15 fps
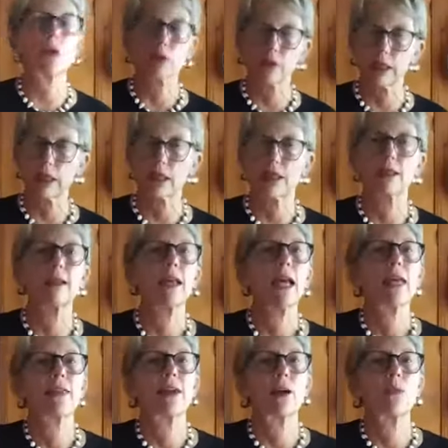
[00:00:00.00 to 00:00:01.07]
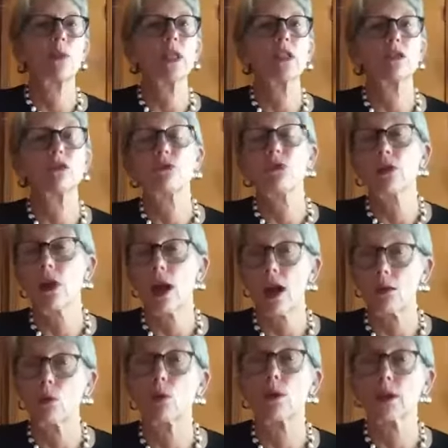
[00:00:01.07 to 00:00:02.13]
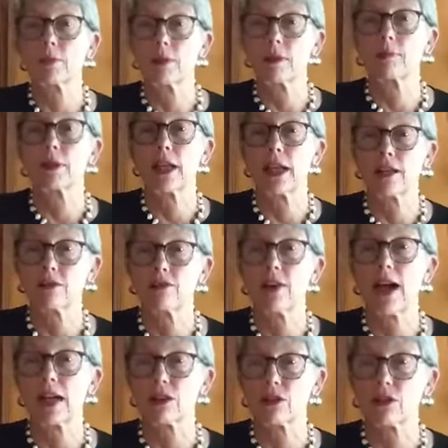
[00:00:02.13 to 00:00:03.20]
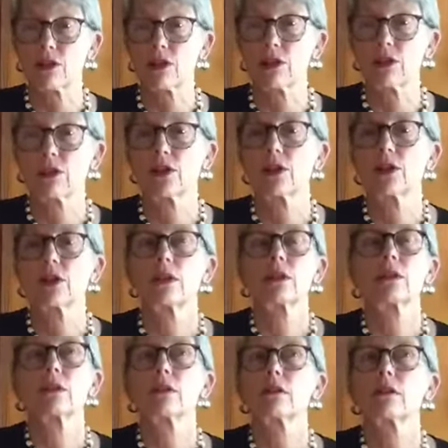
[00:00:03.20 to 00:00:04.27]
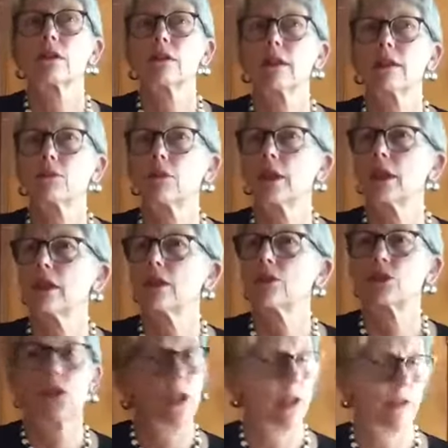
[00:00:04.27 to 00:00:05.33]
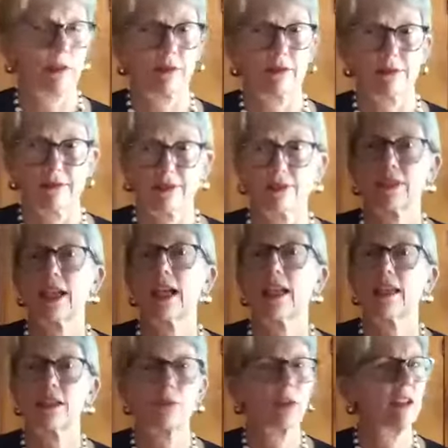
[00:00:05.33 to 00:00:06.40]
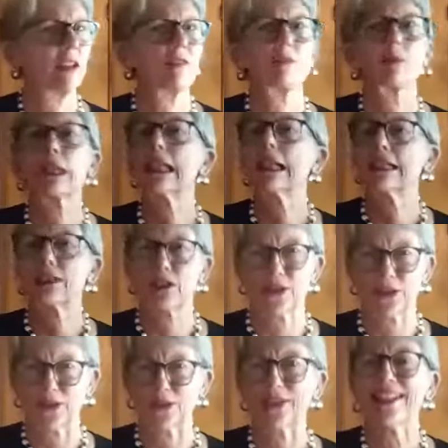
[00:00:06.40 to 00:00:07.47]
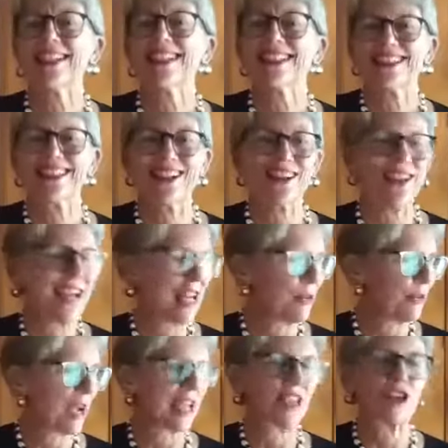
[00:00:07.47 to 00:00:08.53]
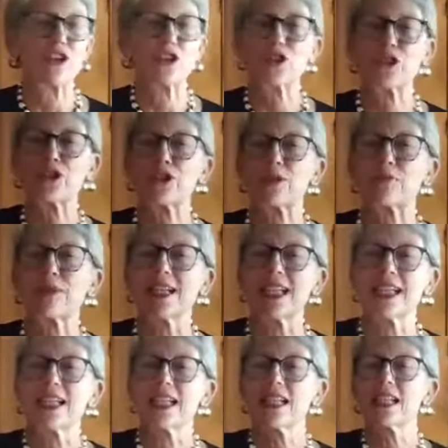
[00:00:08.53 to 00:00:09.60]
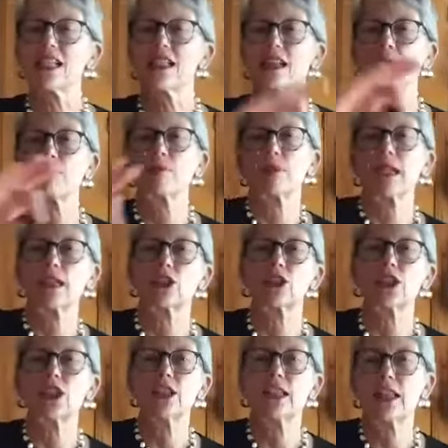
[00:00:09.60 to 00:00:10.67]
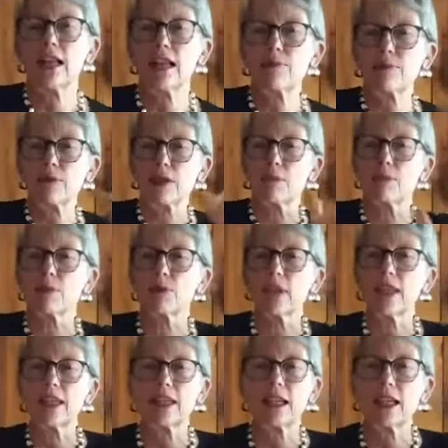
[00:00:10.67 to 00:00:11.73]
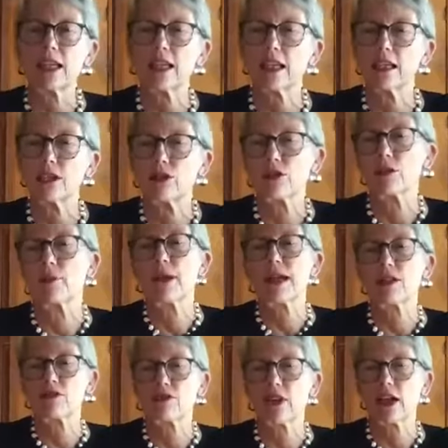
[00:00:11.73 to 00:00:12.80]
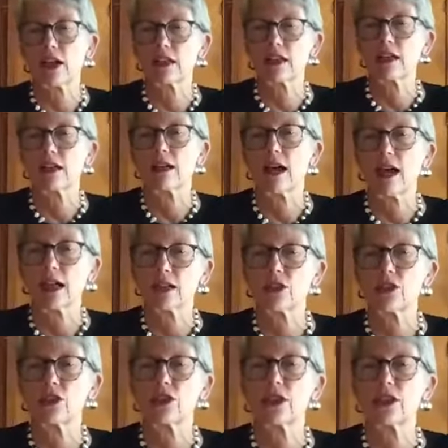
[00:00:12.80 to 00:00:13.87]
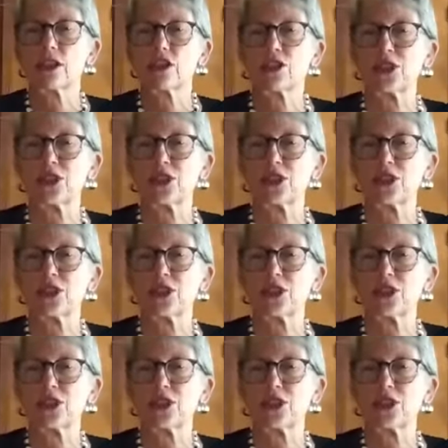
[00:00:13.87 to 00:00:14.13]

reason that we do not want to be playing faster than we should, okay, than we have planned to. So anyway, those are some some good tips. Breathing is your best friend. Oxygen is a